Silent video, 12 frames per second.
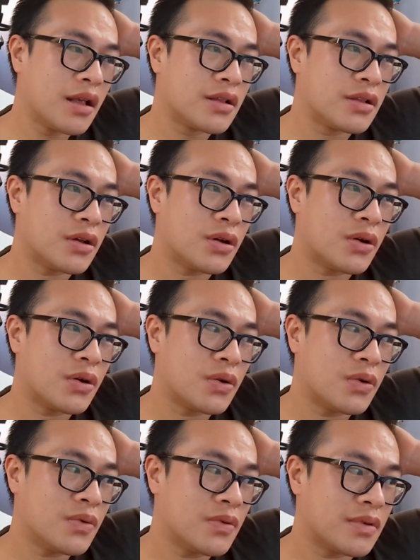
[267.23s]

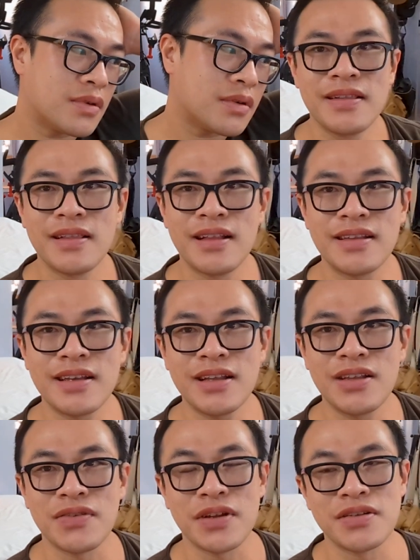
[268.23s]
So let's see how
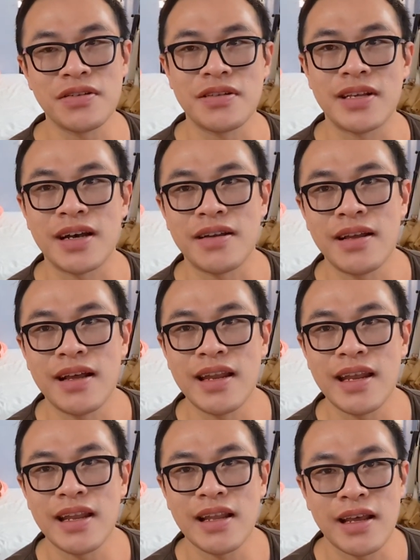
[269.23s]
this video turns out. And
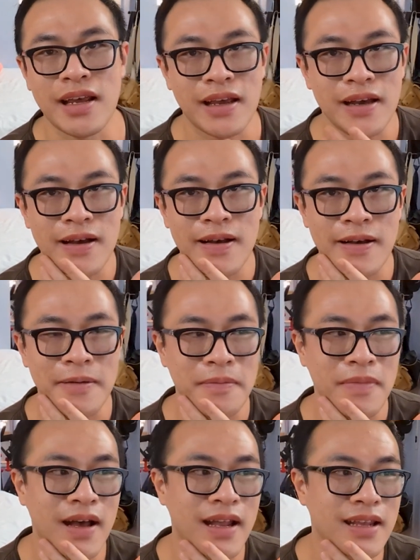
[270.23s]
then like,
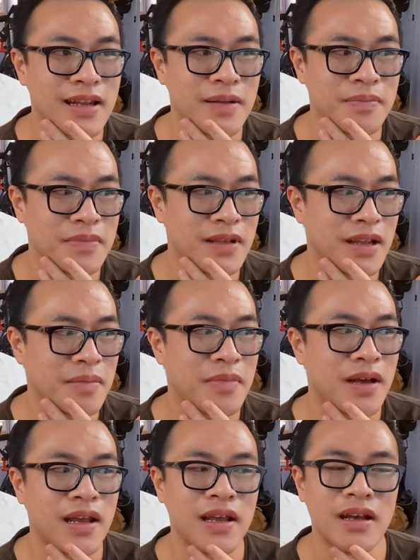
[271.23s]
um, I did update
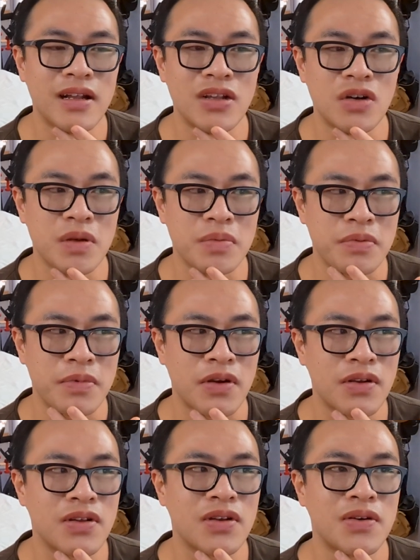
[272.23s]
my Adobe
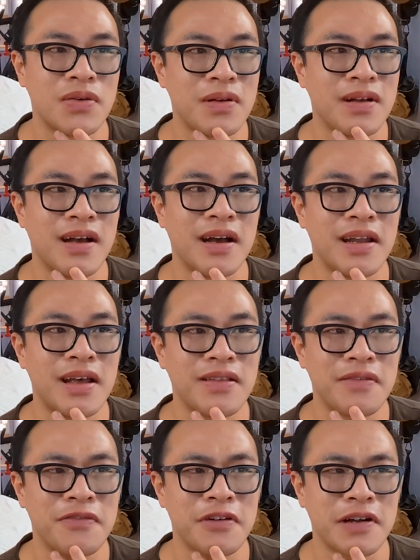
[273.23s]
Premiere, so I'm gonna have
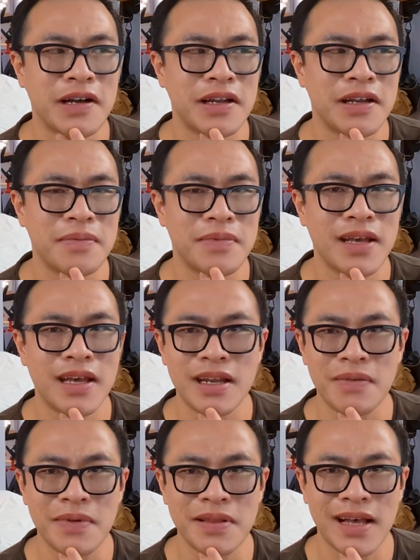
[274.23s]
to figure out how to
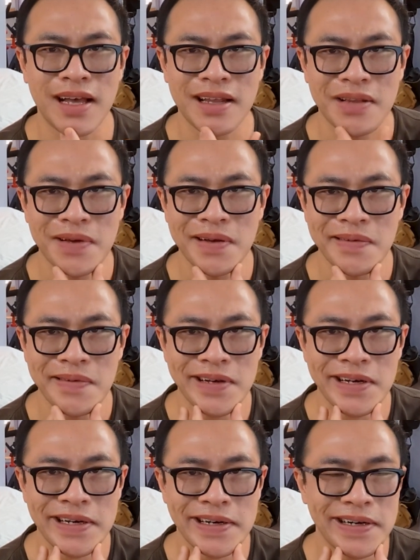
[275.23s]
edit with that as well.
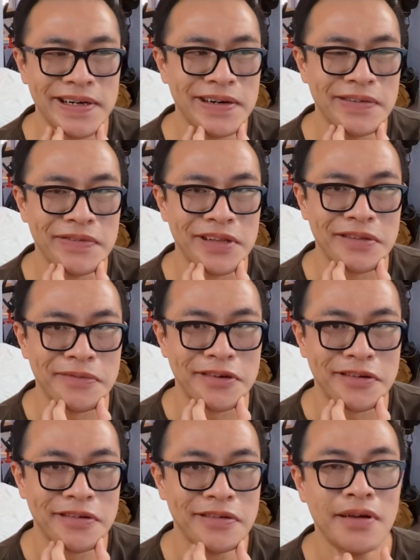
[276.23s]
Uh, hopefully it's
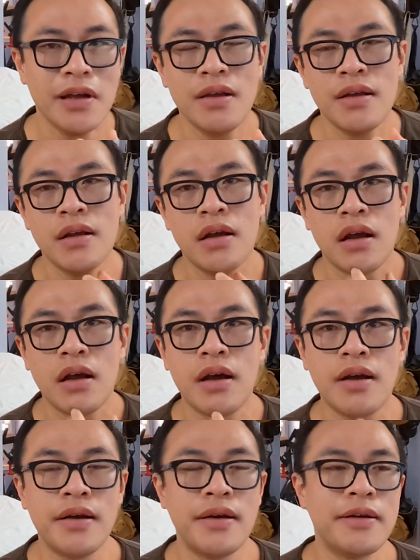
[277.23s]
better.
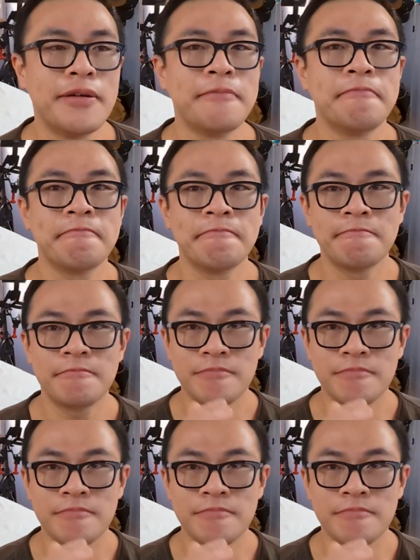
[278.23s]
Um,